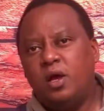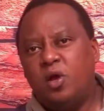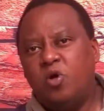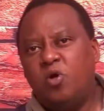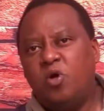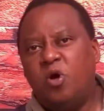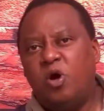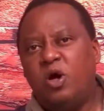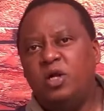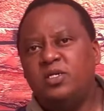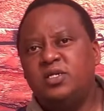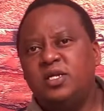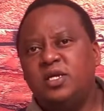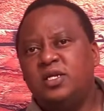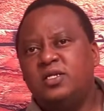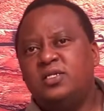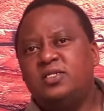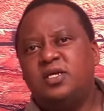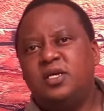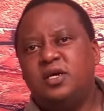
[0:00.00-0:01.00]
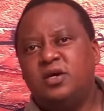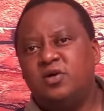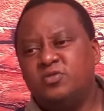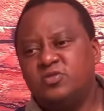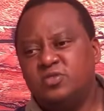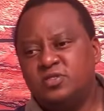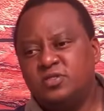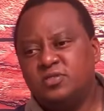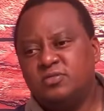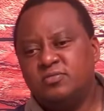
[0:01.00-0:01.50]
God
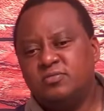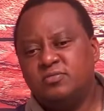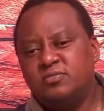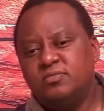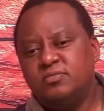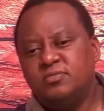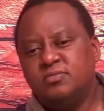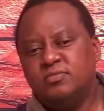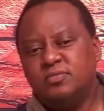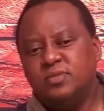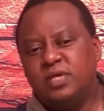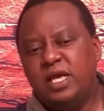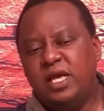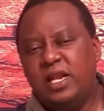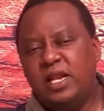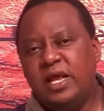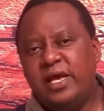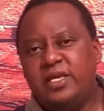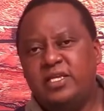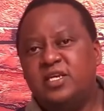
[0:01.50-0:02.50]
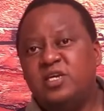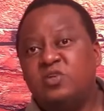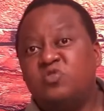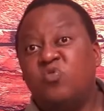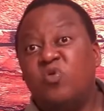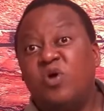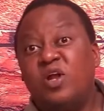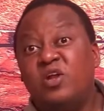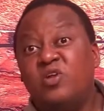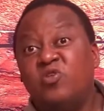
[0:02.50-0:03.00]
tells Elijah
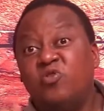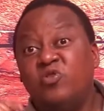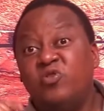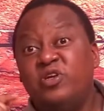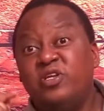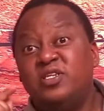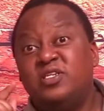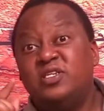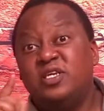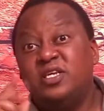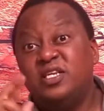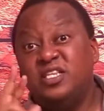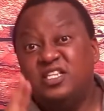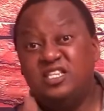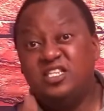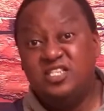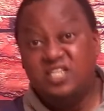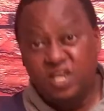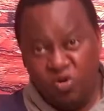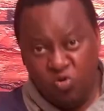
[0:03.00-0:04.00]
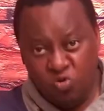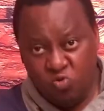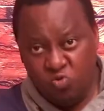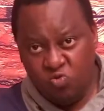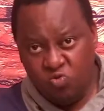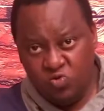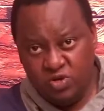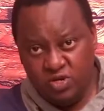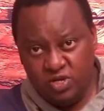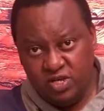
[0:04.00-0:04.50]
to anoint Jehu
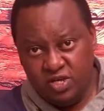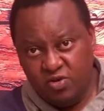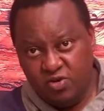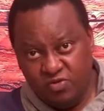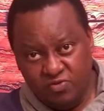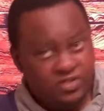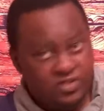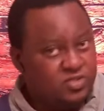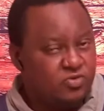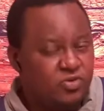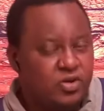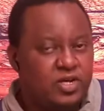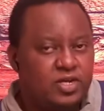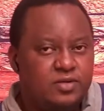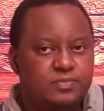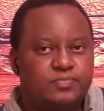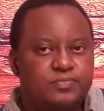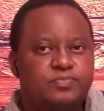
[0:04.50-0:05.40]
king of Israel.